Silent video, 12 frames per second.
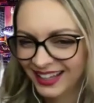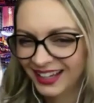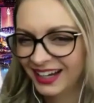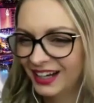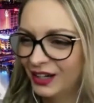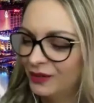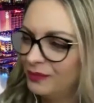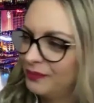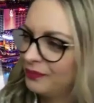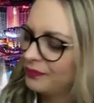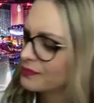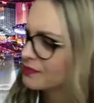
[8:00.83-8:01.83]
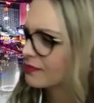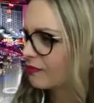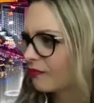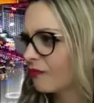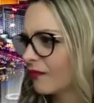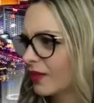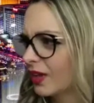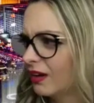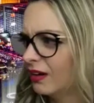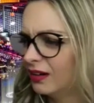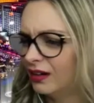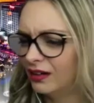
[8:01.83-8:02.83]
um,
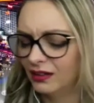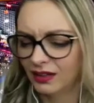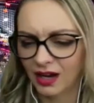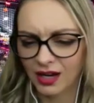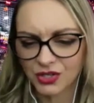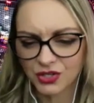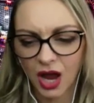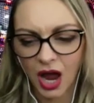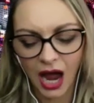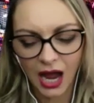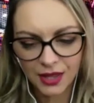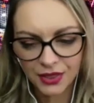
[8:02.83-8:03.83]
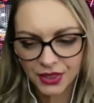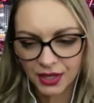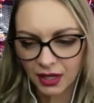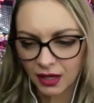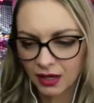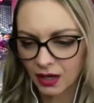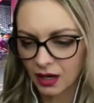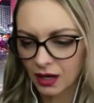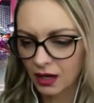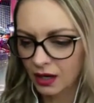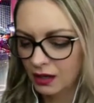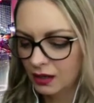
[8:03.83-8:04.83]
gosh, I think
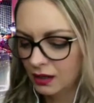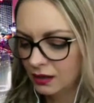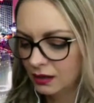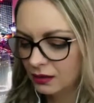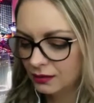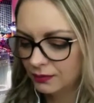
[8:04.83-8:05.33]
uh,